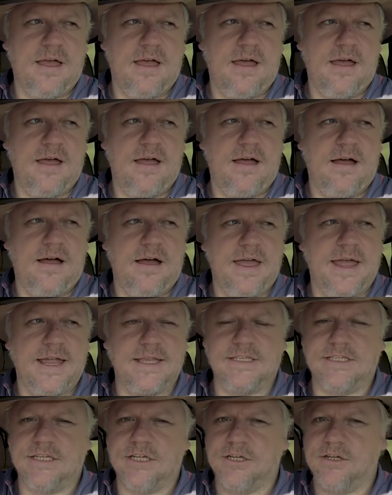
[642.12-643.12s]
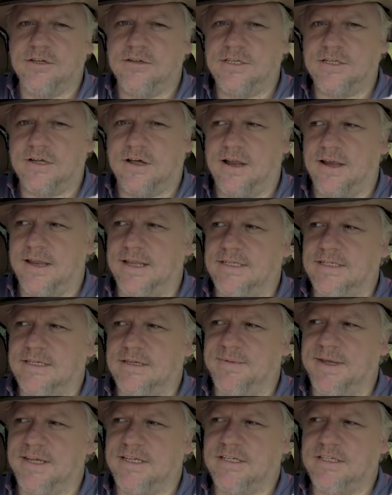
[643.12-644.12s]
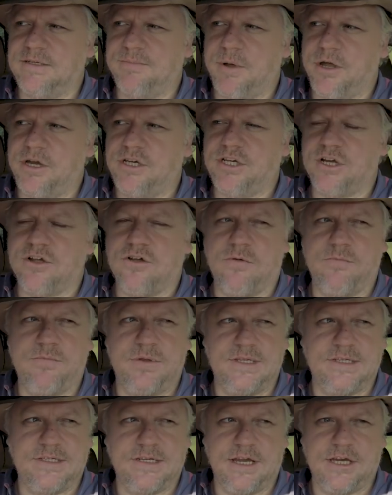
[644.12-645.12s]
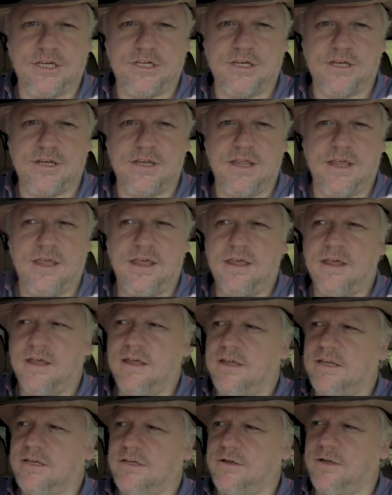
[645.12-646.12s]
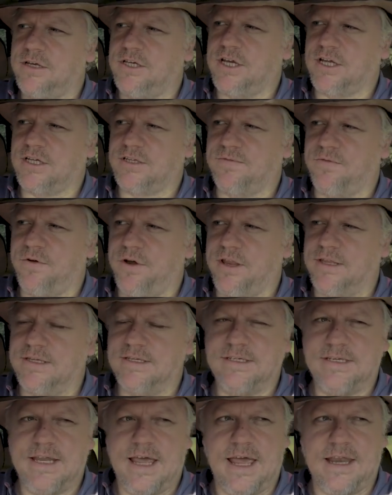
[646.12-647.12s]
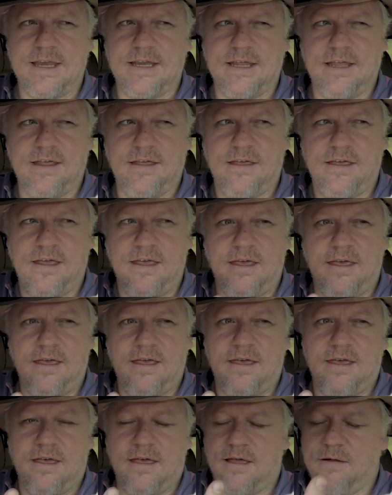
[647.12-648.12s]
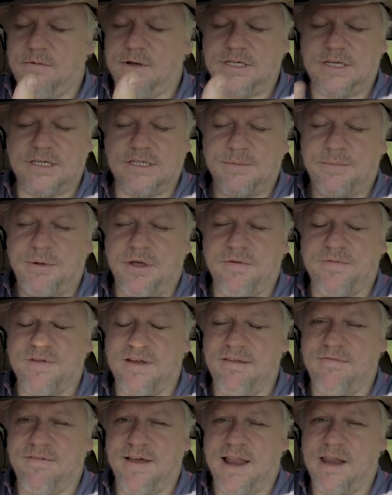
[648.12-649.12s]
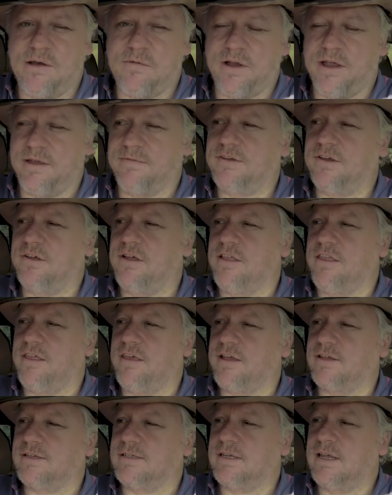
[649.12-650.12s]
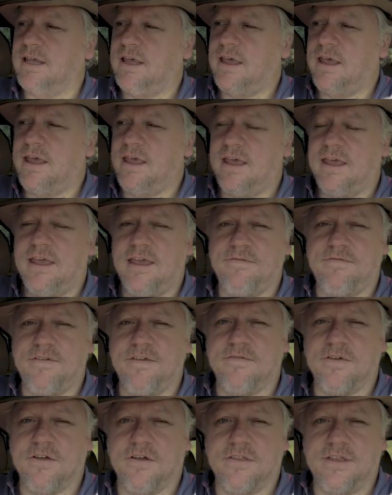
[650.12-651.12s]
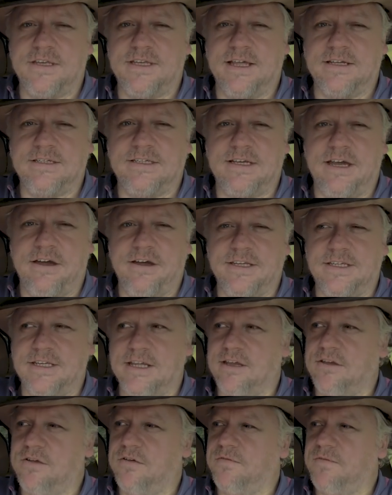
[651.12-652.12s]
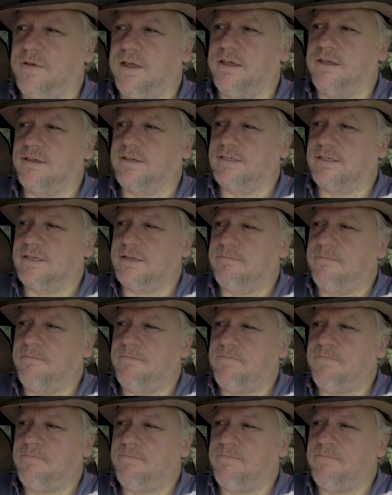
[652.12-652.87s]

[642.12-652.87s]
I had to dial in some exposure compensation to adjust for it instead, which is a perfectly valid way of doing things if you've got the dexterity in your fingers.